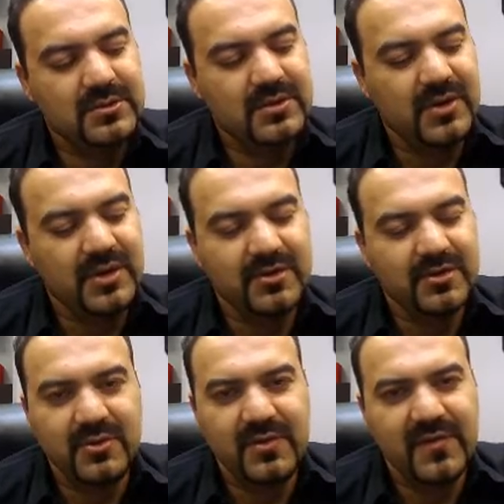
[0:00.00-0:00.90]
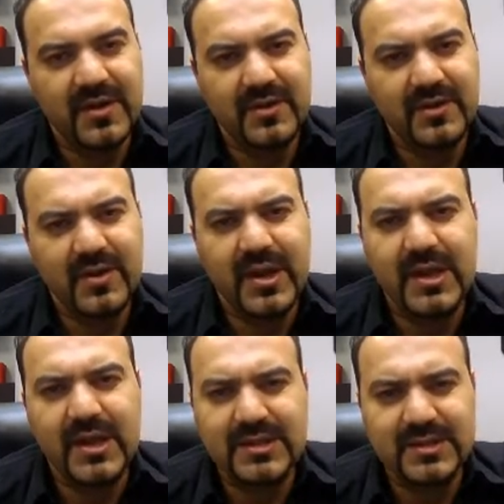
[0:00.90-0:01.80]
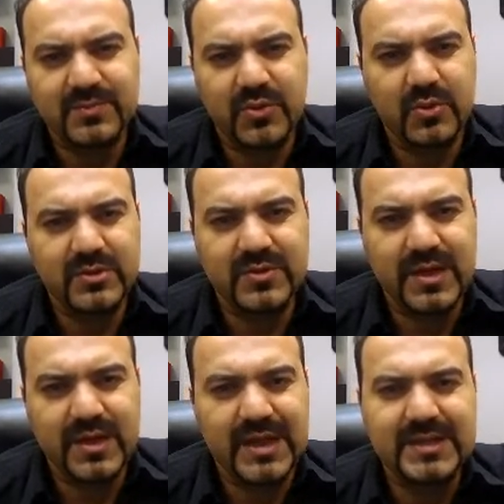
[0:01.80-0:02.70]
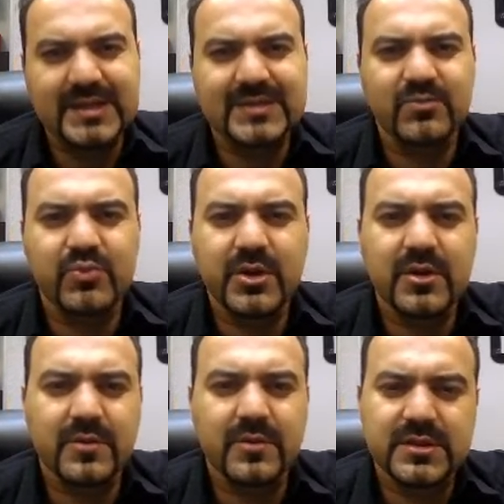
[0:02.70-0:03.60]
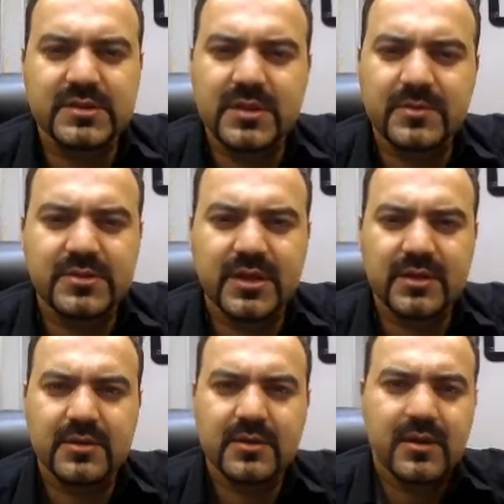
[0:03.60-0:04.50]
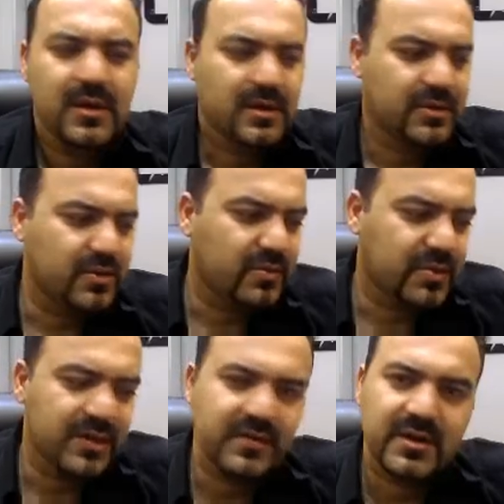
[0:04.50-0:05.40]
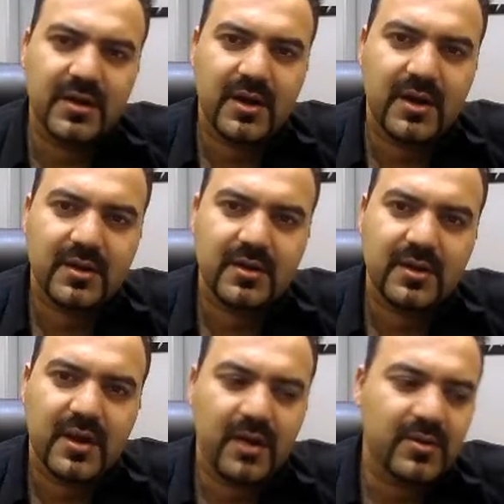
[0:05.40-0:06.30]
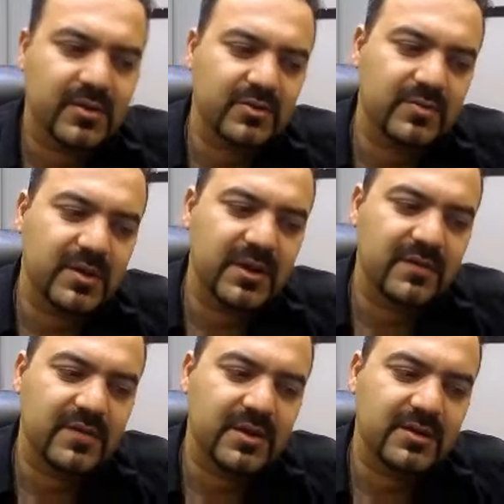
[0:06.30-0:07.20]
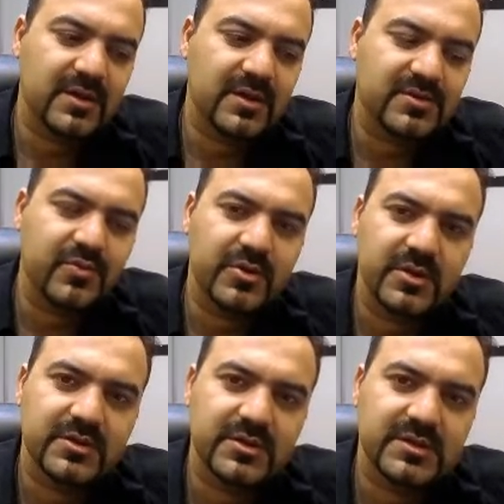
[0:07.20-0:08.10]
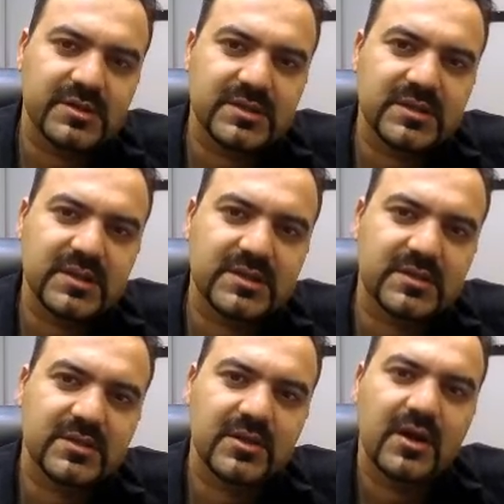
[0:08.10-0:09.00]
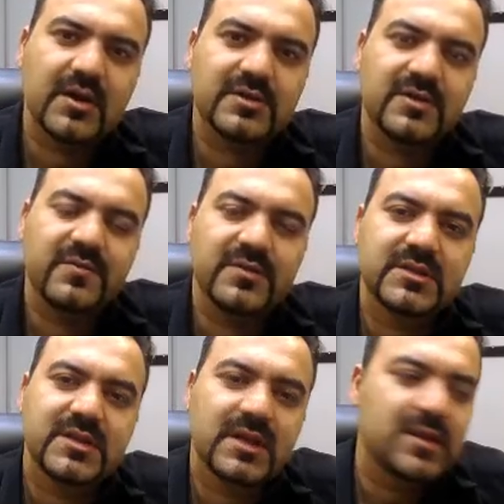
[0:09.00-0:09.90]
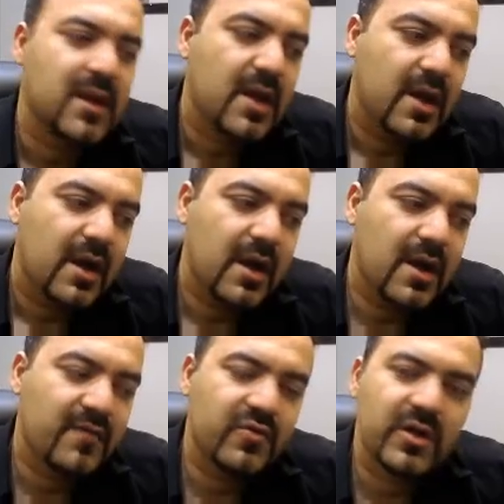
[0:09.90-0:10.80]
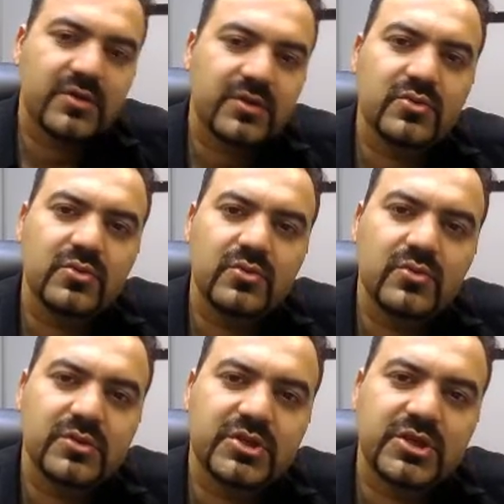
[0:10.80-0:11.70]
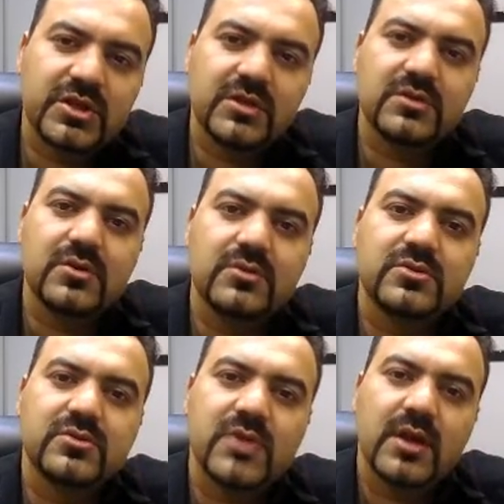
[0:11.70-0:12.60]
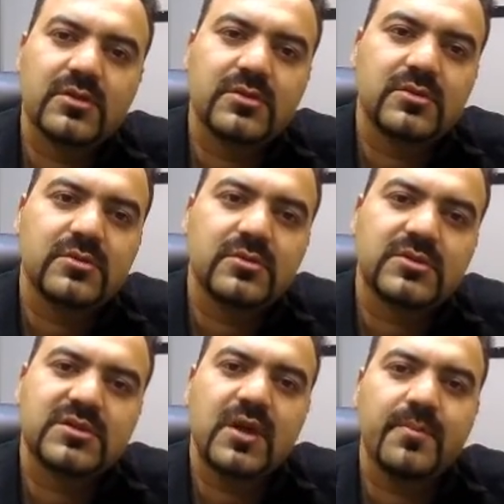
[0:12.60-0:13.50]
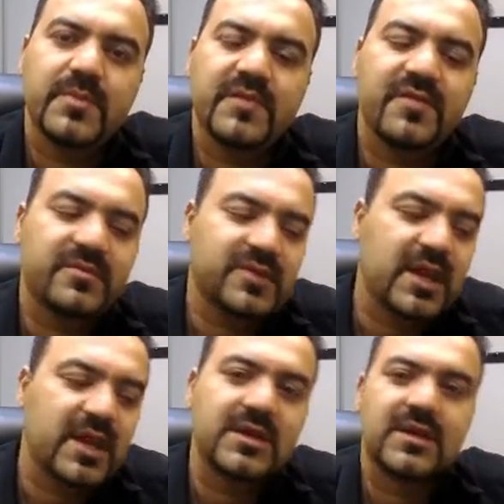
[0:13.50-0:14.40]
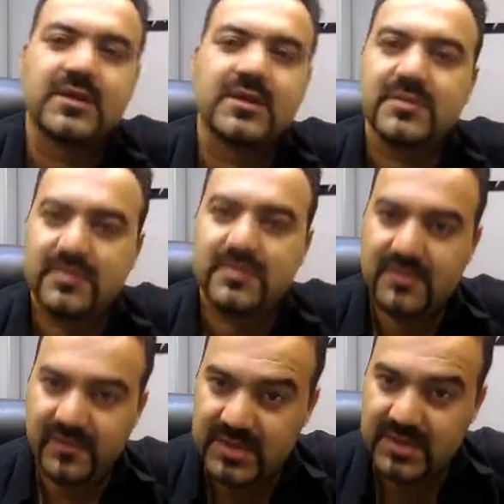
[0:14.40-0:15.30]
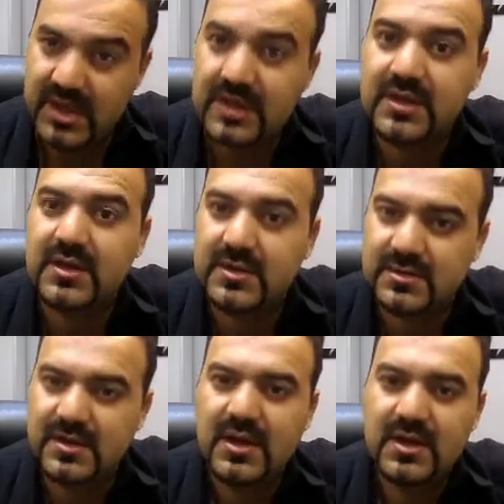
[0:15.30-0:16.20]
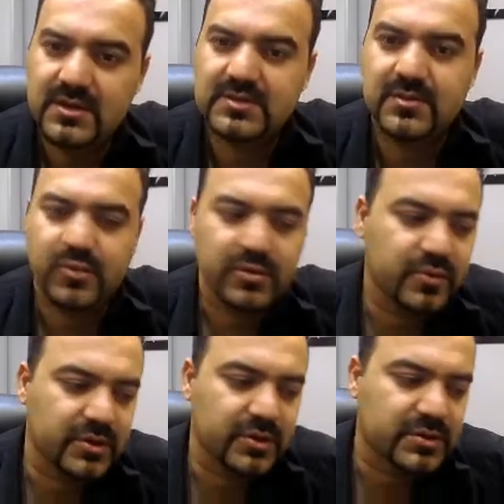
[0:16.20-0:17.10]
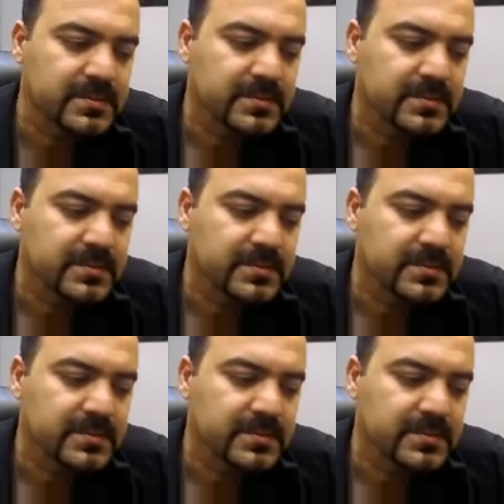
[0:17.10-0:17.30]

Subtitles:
I don't know if any other atheist, pro-Israeli atheist, bring up this subject? You don't believe in God. How can you believe in ideology, support an ideology that says this God has given me this land? I have a right to kill those who try to stop me from taking it. This is an important point.